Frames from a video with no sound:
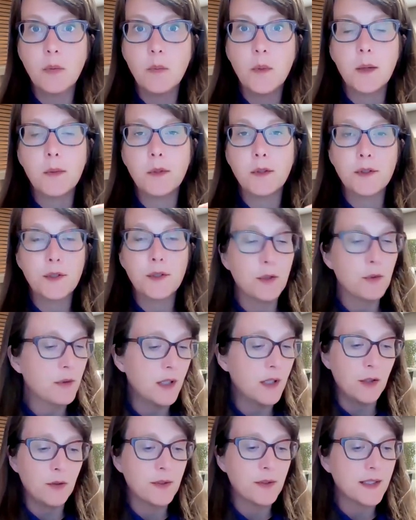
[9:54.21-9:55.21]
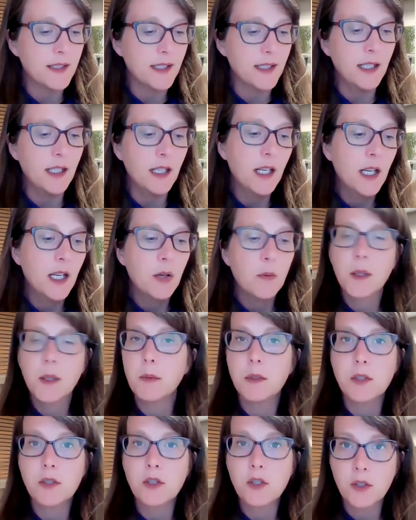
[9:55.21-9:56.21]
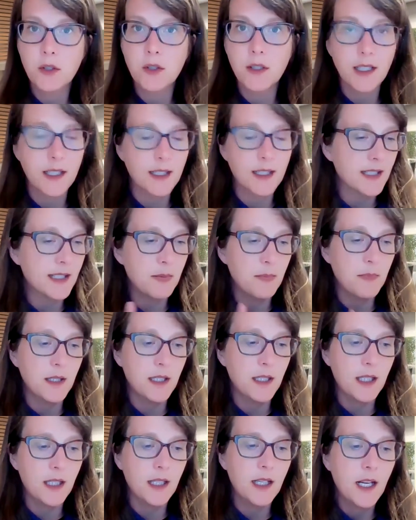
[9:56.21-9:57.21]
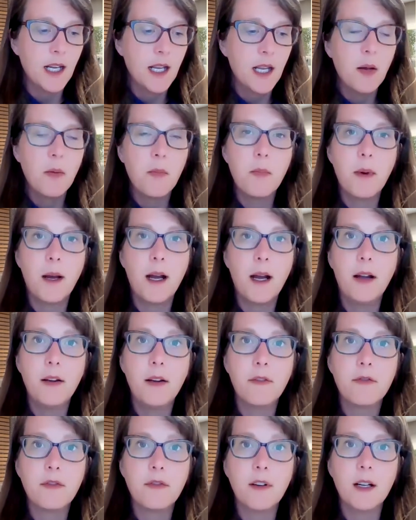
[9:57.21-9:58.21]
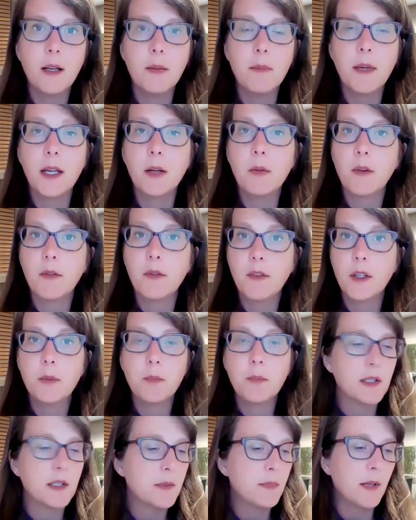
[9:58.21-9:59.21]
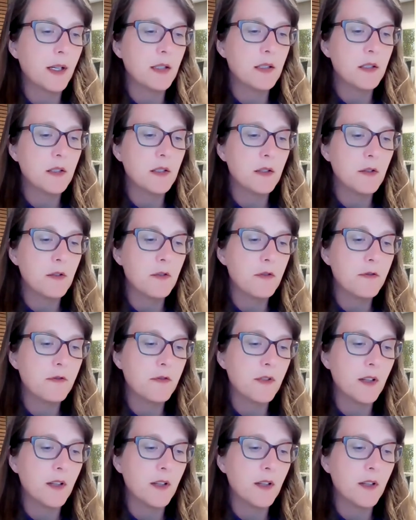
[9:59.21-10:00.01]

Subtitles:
We will do QC, we will ensure it gets submitted, But from a review perspective,